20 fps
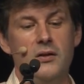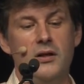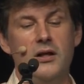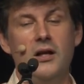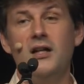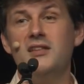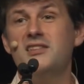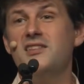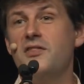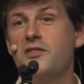
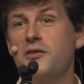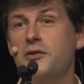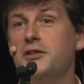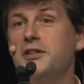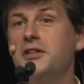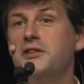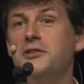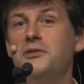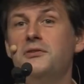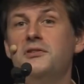costs
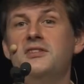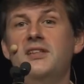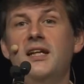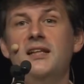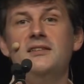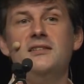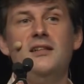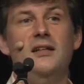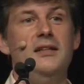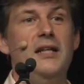32
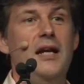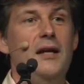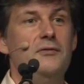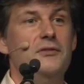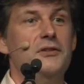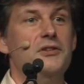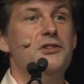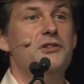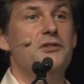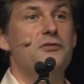cents on
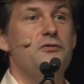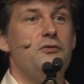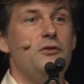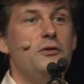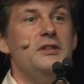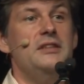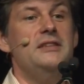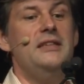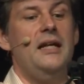average to fully